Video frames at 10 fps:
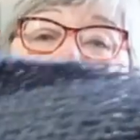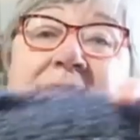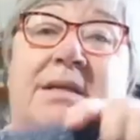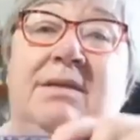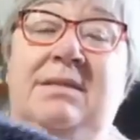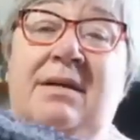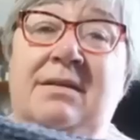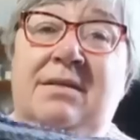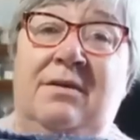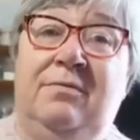So you
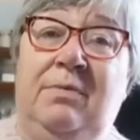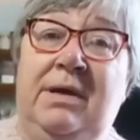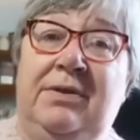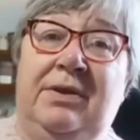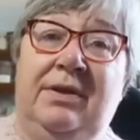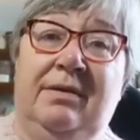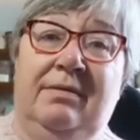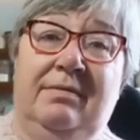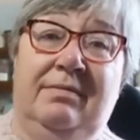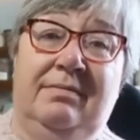start off with
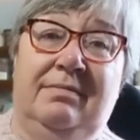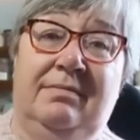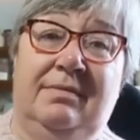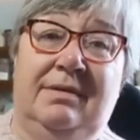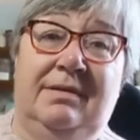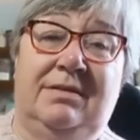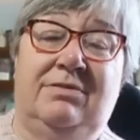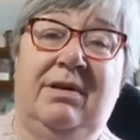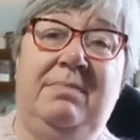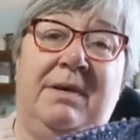a
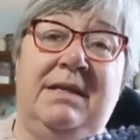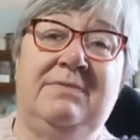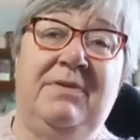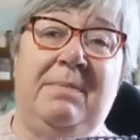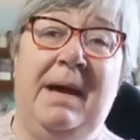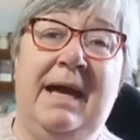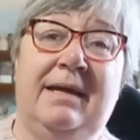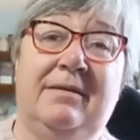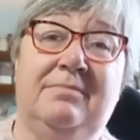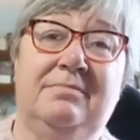straight piece for the
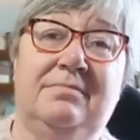back,